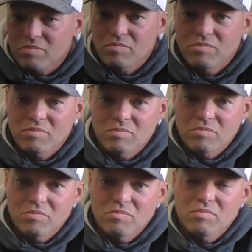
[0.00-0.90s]

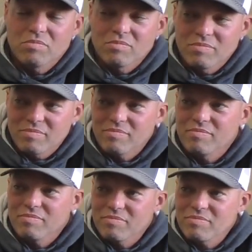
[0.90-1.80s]

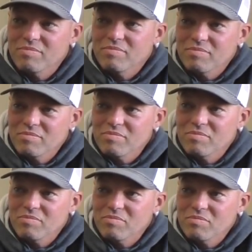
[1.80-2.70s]

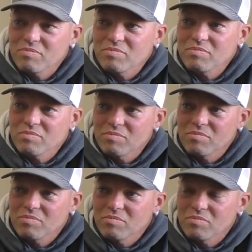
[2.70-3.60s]

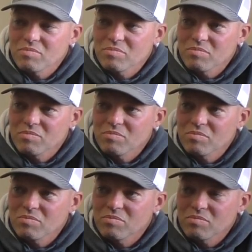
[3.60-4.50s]

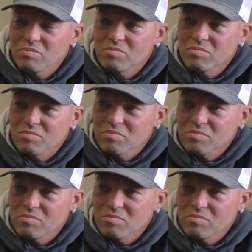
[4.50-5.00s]
No words are spoken by the person on screen.